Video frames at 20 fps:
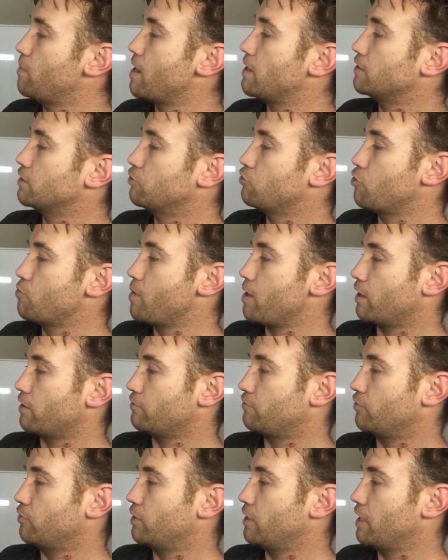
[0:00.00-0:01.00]
about to grow back
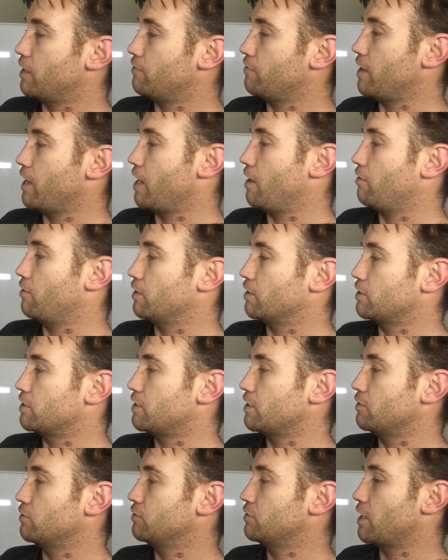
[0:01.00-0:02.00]
a full head of hair in a
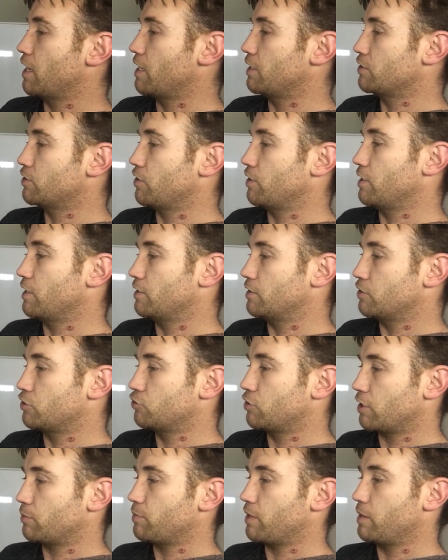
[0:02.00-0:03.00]
single day, so you need to
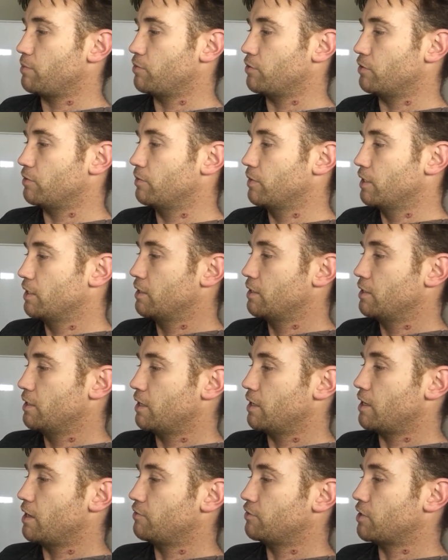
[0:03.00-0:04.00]
trick people
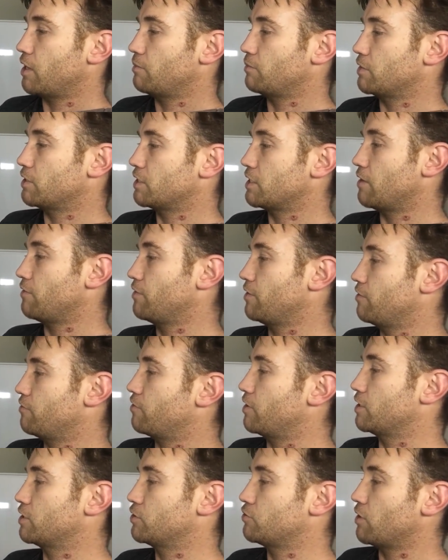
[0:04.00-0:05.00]
and have time to suffer the
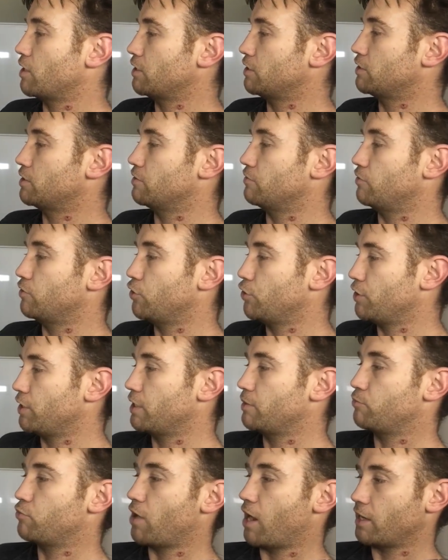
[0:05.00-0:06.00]
frustration of learning
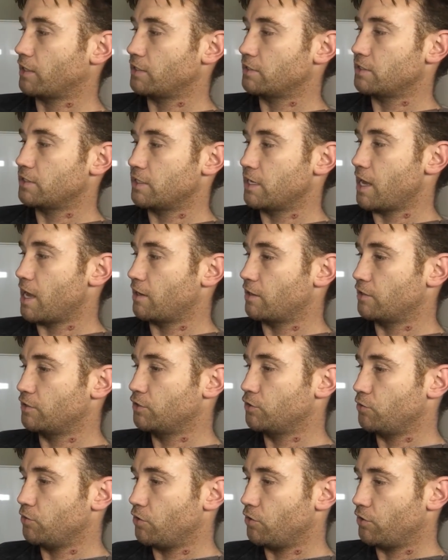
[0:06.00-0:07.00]
and practicing how to
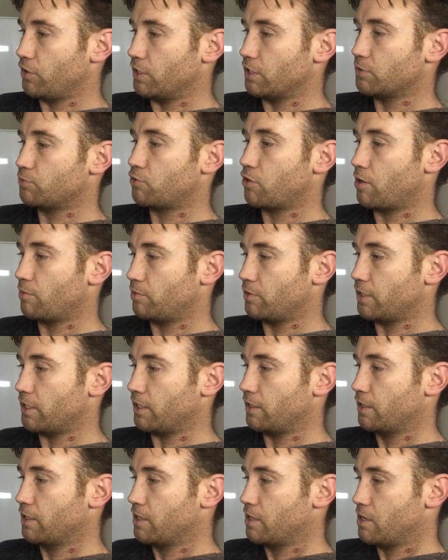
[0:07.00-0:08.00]
do all this properly.
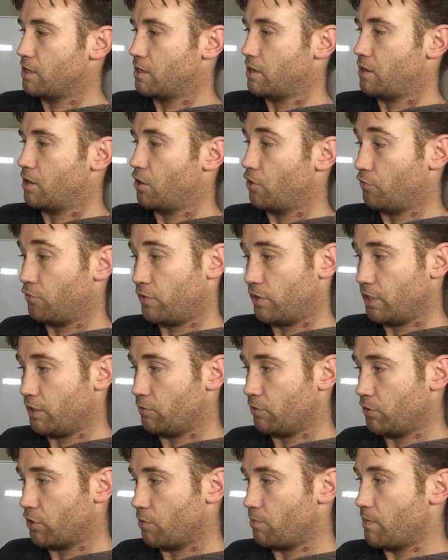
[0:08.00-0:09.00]
Hopefully
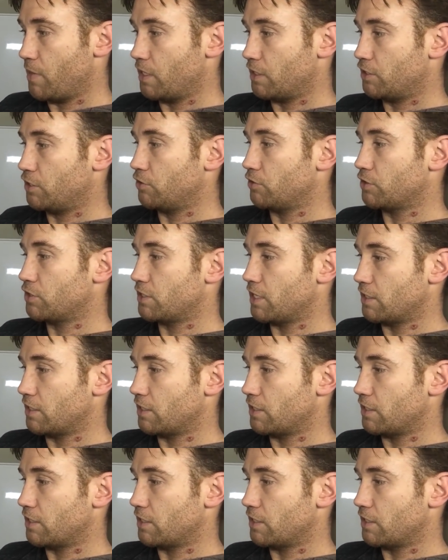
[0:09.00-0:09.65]
you will not measure your